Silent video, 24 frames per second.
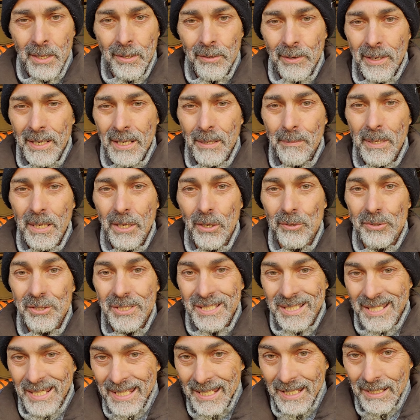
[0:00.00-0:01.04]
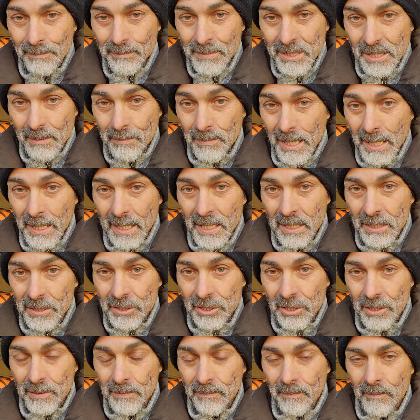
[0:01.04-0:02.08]
There's going to be no seams in my
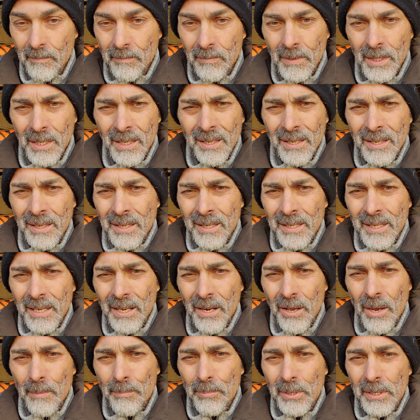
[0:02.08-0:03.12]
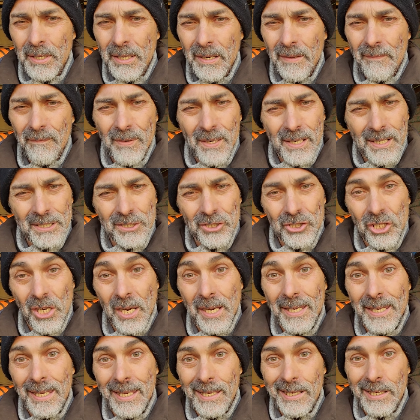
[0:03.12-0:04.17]
kitchen. You know, I put in a fucking
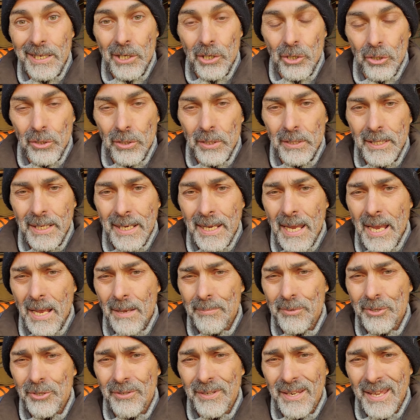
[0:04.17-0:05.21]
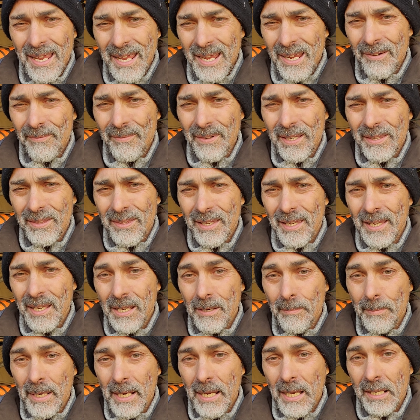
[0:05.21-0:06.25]
gigantic hood that captured everything
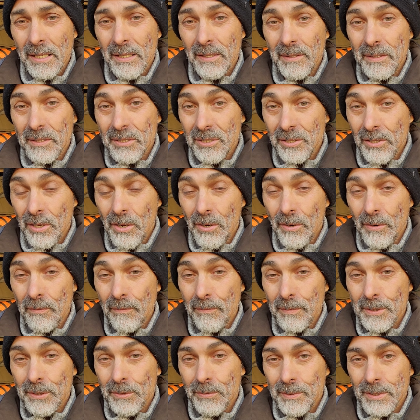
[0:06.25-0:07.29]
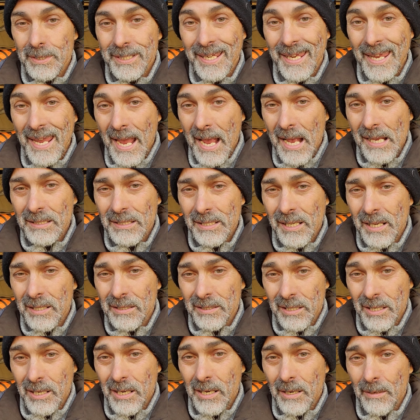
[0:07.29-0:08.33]
coming out of the stove, which was gas on
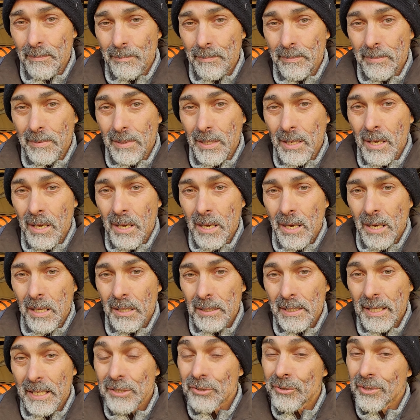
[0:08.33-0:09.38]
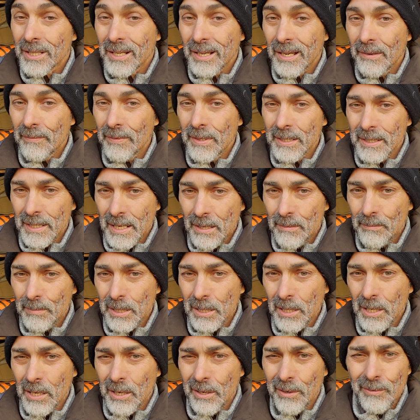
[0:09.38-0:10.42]
top, electric oven down
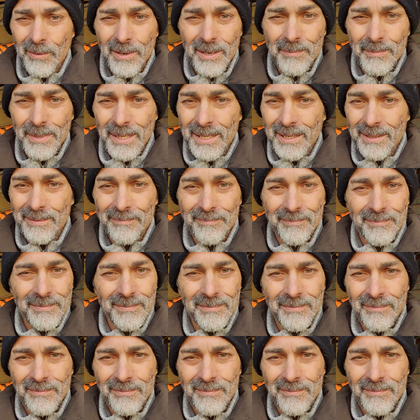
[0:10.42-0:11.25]
below. I mean,